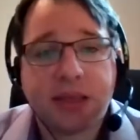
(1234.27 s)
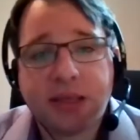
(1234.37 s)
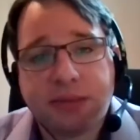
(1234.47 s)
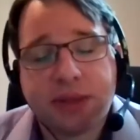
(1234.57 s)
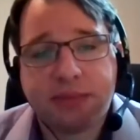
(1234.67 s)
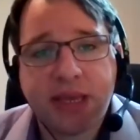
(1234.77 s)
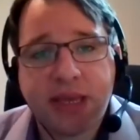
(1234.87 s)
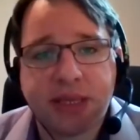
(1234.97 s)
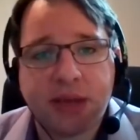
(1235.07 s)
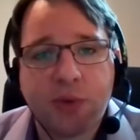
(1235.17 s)
the
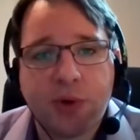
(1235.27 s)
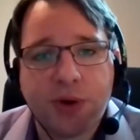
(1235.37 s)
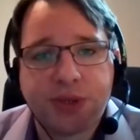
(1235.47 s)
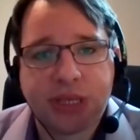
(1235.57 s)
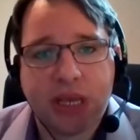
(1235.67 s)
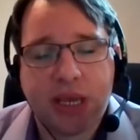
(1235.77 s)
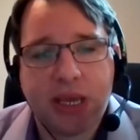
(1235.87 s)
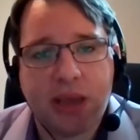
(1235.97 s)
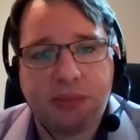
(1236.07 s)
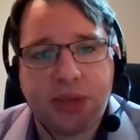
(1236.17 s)
amazing thing was
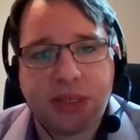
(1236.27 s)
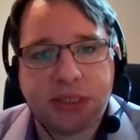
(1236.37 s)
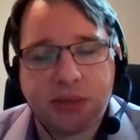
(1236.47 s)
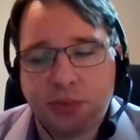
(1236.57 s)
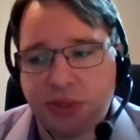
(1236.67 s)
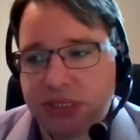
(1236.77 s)
we